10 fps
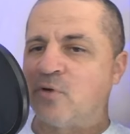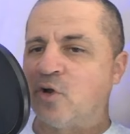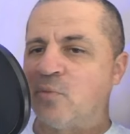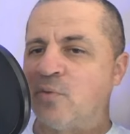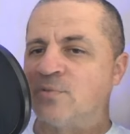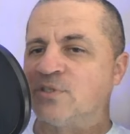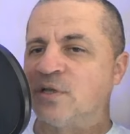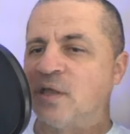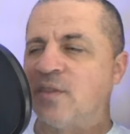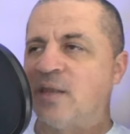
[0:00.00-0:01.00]
promos.
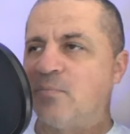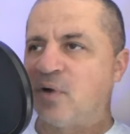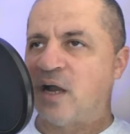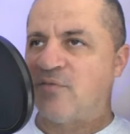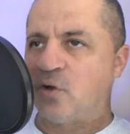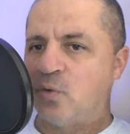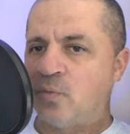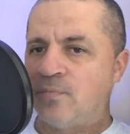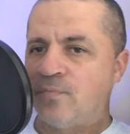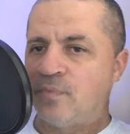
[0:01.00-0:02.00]
And then Bravo,